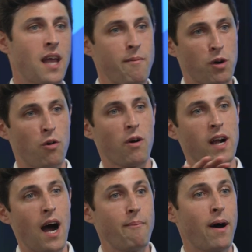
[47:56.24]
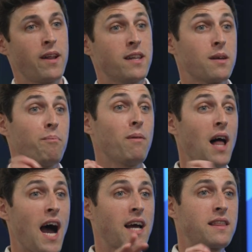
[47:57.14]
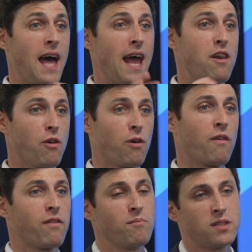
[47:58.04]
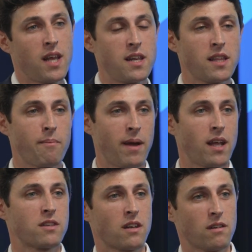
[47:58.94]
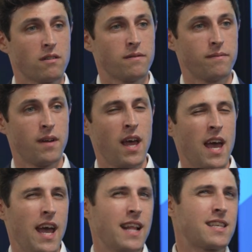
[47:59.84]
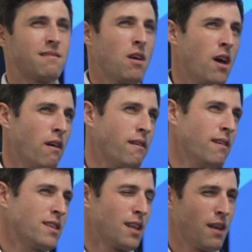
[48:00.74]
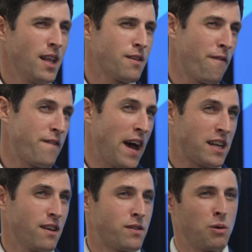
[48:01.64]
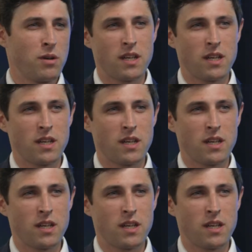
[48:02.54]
chemical or a compound in to block that nerve from sending the pain signal. It's effective to an